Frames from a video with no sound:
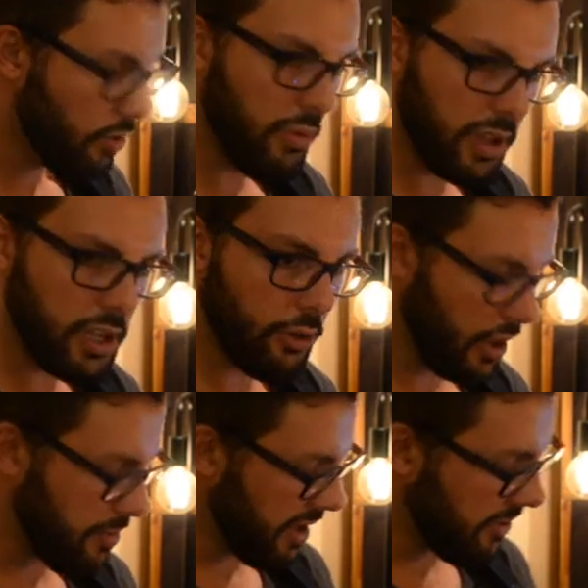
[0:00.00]
Really
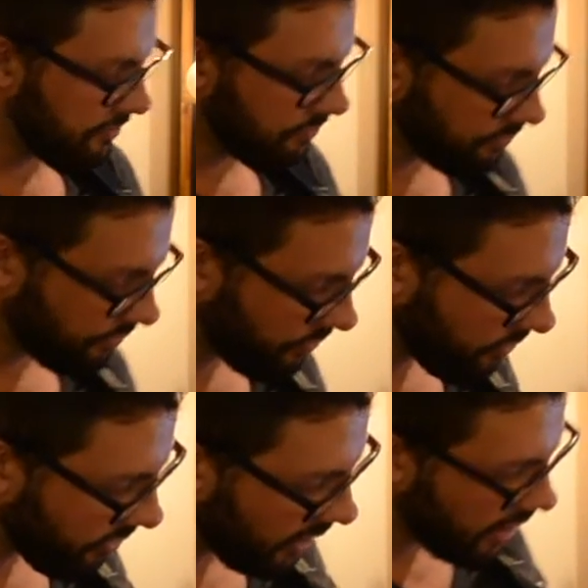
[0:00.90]
creamy.
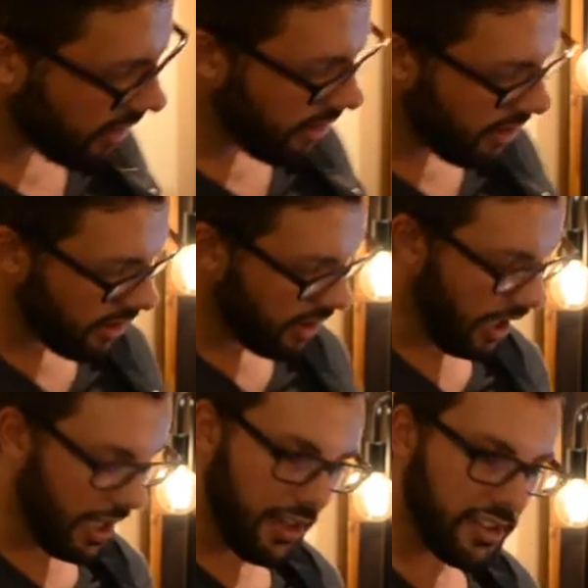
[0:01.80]

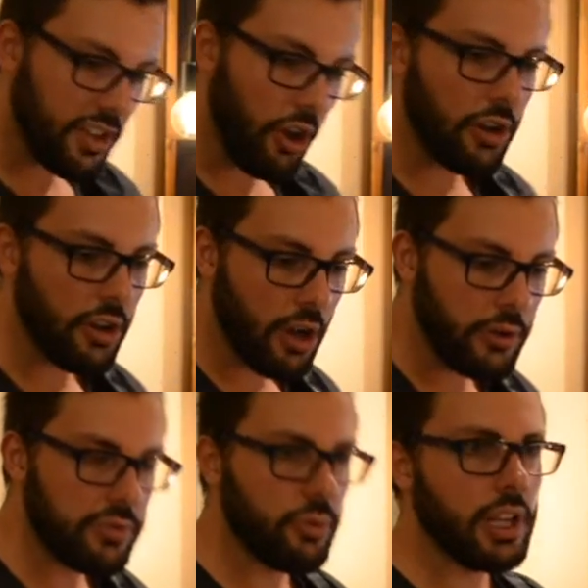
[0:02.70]
Another tone I
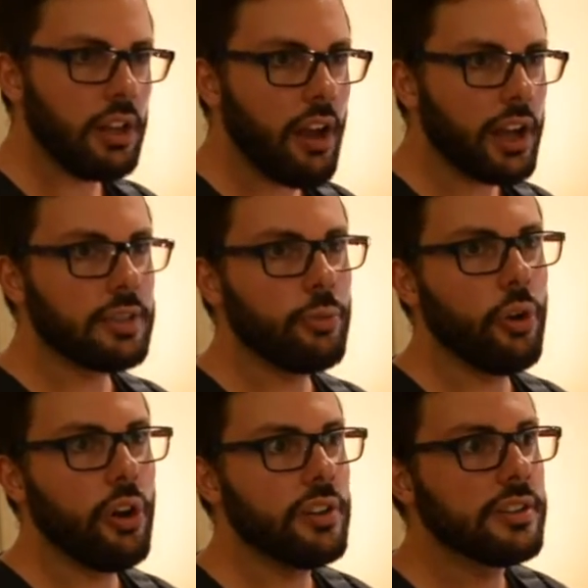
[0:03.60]
always really liked
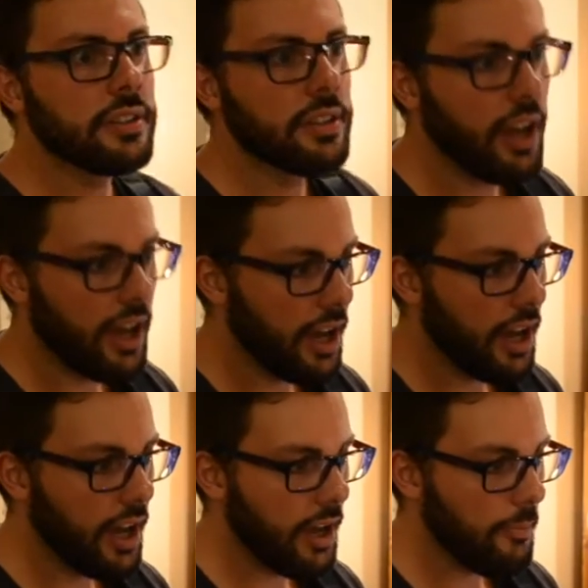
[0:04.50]
was
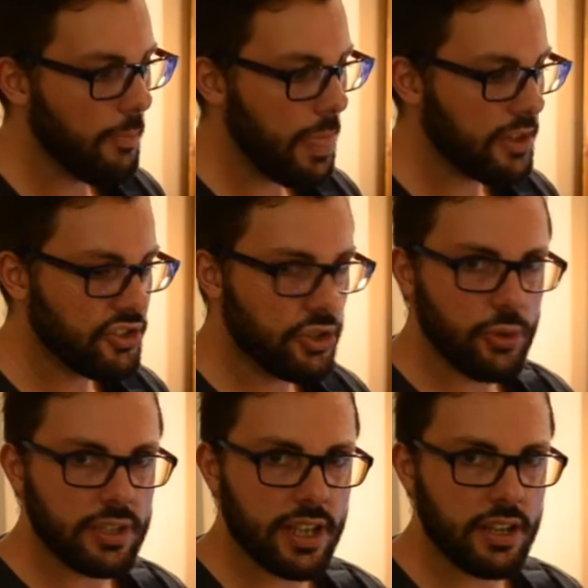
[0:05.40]

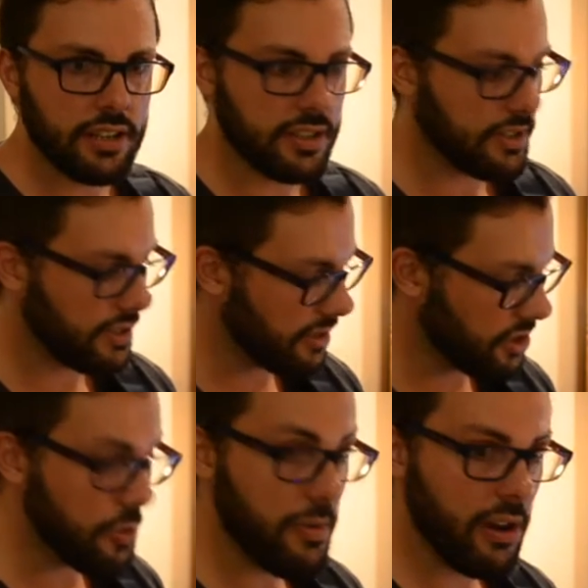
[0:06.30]
Stuart Zender's
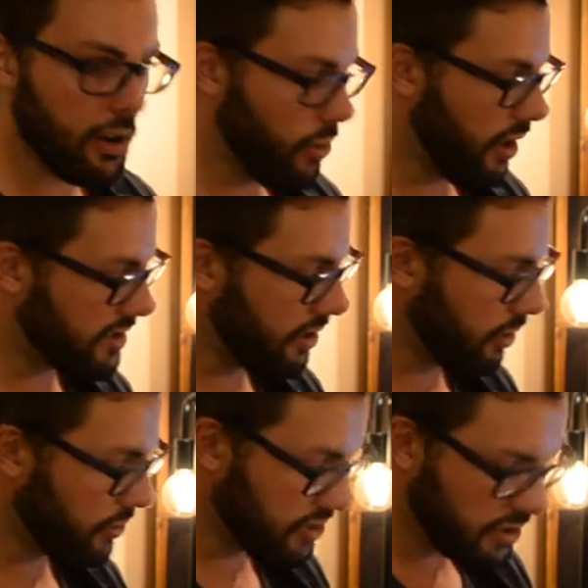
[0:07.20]
Jamiroquai
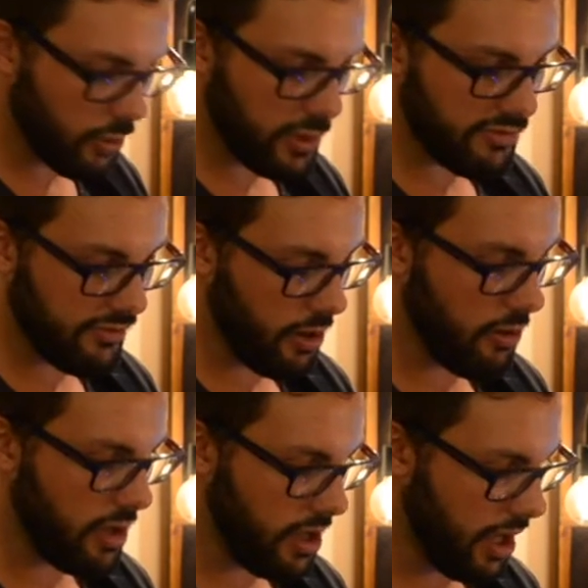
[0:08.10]
tone, which is always
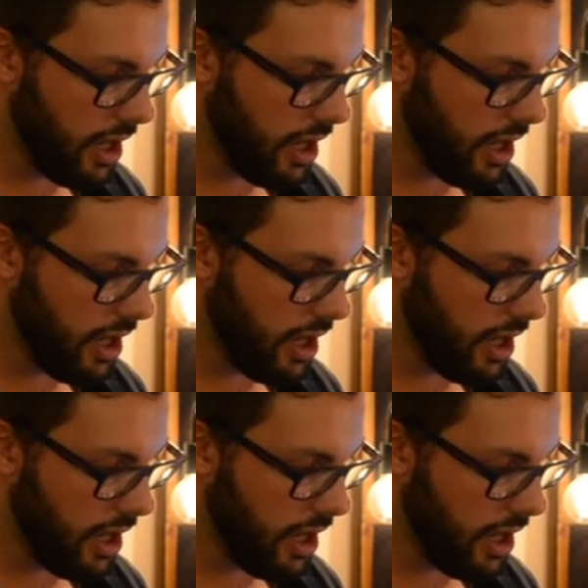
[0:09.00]
very,